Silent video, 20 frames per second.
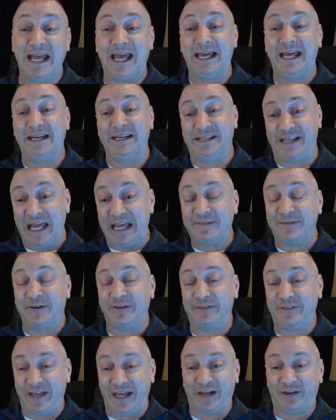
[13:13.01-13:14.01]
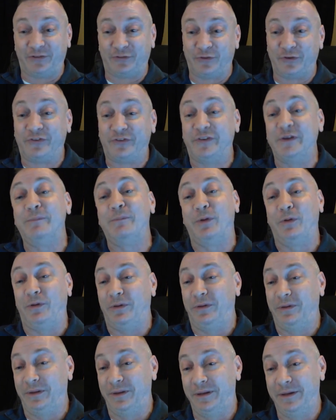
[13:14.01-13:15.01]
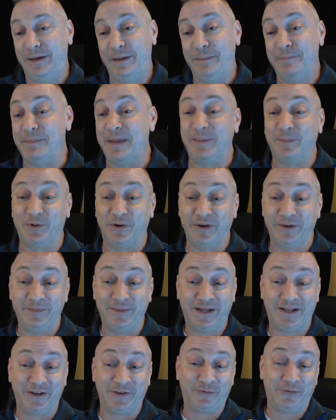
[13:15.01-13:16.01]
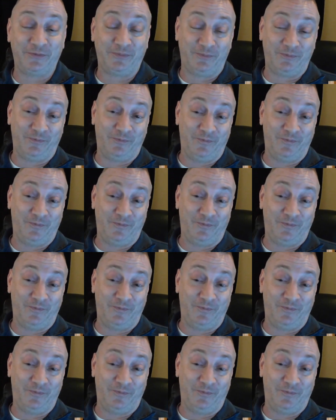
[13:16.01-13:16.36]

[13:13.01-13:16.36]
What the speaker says: and gave us extra symbol memory because